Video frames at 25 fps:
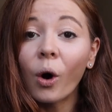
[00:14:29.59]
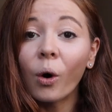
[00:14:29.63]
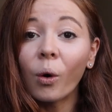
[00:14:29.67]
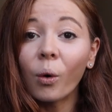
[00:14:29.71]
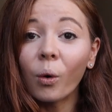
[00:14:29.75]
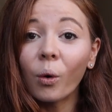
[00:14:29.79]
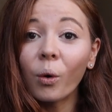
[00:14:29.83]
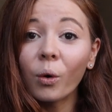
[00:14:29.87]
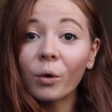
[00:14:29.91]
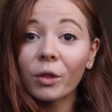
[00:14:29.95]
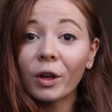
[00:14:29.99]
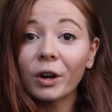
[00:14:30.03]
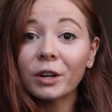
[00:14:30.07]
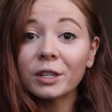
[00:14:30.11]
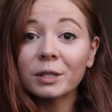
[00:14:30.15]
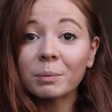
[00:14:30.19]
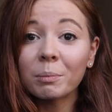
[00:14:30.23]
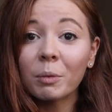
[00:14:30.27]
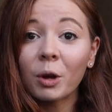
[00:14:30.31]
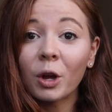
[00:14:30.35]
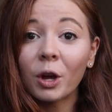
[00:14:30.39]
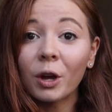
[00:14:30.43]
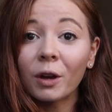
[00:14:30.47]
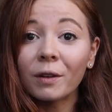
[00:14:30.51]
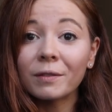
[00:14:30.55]
all those
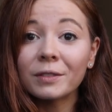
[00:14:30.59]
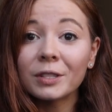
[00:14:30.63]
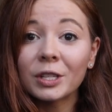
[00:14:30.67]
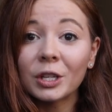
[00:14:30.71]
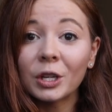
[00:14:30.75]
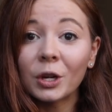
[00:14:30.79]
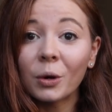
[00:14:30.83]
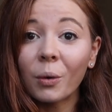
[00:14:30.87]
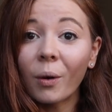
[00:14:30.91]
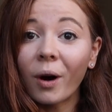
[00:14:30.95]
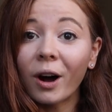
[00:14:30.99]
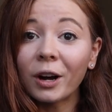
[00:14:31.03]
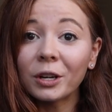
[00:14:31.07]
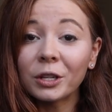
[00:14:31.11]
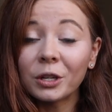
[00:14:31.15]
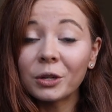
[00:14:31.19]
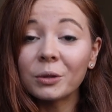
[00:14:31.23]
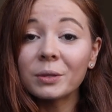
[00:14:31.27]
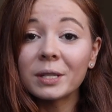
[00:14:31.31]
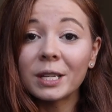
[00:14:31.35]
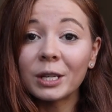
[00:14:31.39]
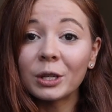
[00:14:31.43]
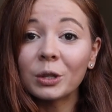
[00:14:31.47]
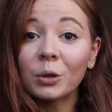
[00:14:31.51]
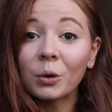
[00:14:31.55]
moves, you are
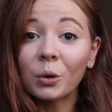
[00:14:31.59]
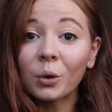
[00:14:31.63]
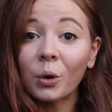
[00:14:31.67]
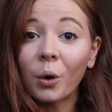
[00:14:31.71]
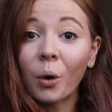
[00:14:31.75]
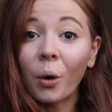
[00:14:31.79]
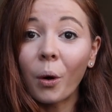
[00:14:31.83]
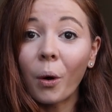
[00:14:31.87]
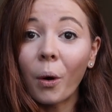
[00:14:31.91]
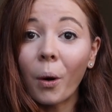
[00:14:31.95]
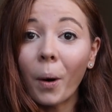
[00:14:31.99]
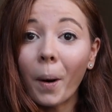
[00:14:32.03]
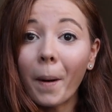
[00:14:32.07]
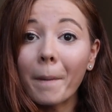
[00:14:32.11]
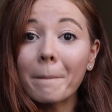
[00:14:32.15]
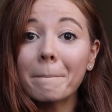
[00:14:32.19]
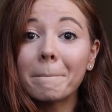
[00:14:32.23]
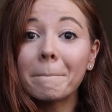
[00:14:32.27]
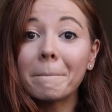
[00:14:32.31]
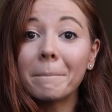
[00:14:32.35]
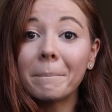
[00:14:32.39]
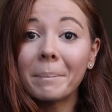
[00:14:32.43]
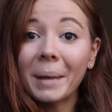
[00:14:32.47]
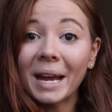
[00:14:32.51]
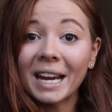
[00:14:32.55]
using your core
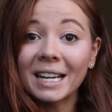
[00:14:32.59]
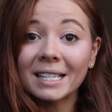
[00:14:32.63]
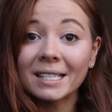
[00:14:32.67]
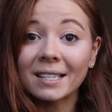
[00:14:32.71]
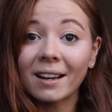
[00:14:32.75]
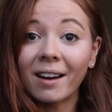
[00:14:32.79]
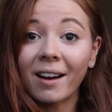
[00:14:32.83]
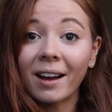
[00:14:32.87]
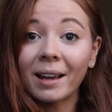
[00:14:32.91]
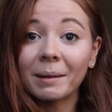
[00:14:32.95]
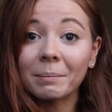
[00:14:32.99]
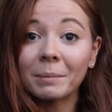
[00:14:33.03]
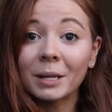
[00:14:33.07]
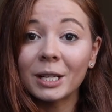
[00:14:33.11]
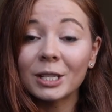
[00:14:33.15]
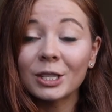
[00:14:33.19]
big time,